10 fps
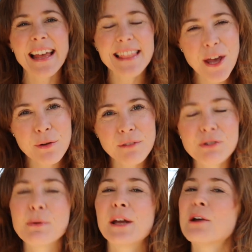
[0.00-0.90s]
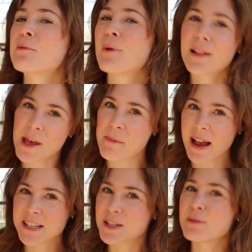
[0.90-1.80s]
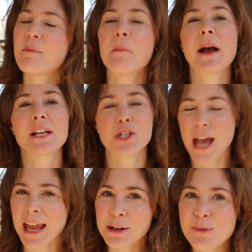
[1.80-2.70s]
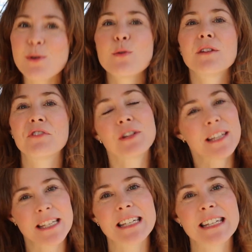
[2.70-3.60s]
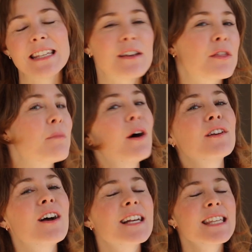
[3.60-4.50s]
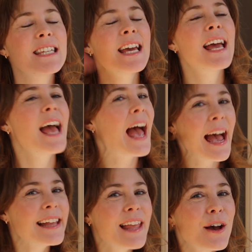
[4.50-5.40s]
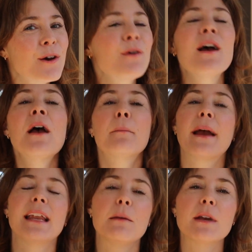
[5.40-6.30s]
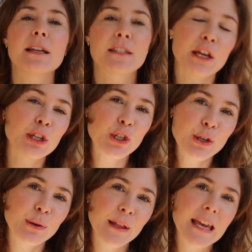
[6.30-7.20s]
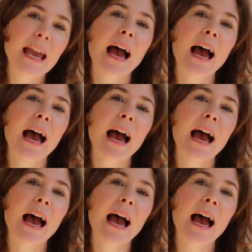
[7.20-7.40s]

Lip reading: Hello everyone, welcome back to my channel, or if you're listening to this on the podcast, hello, my name is Julie.